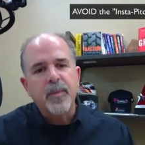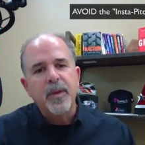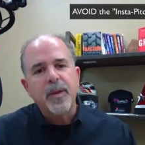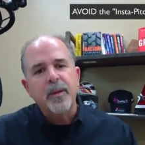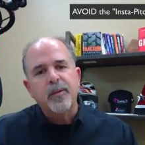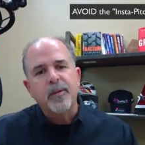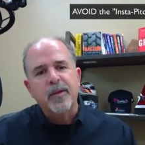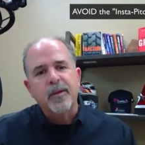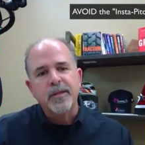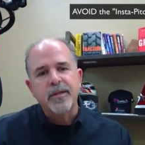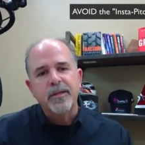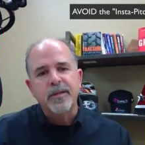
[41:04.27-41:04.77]

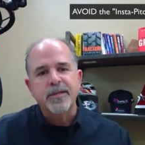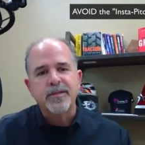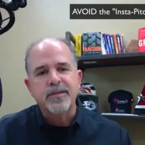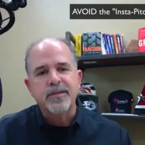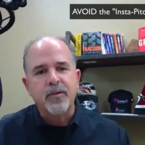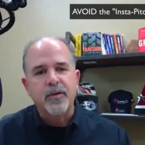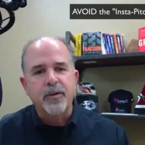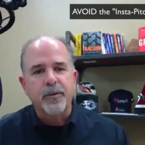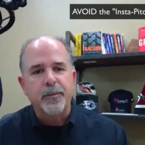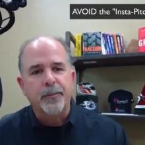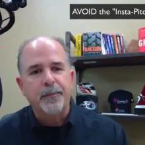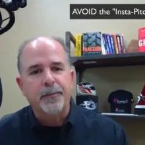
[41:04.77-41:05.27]
people in this
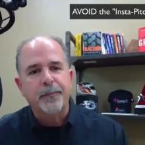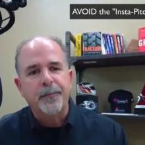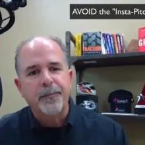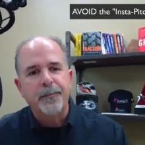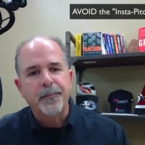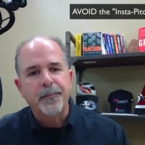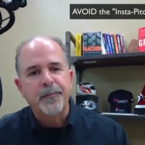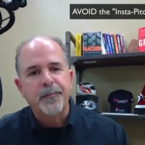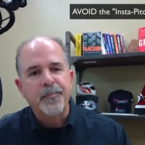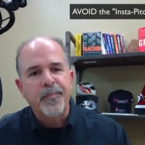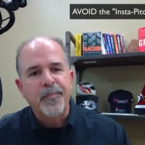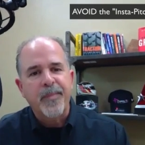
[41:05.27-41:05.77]
room,
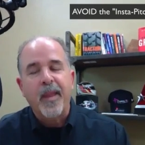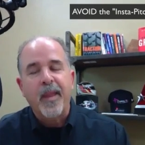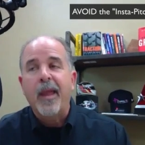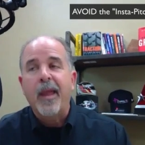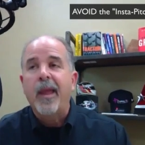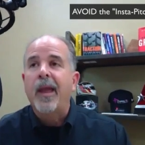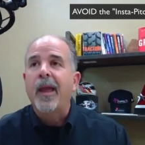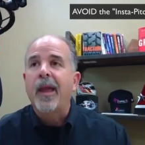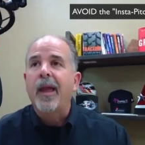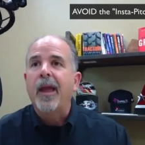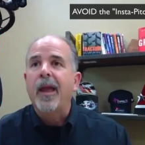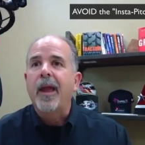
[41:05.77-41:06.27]

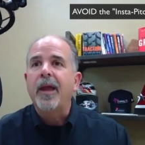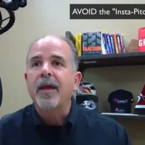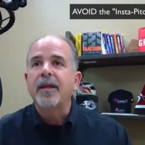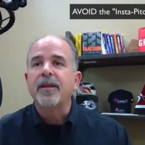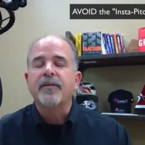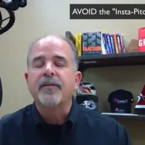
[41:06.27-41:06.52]
and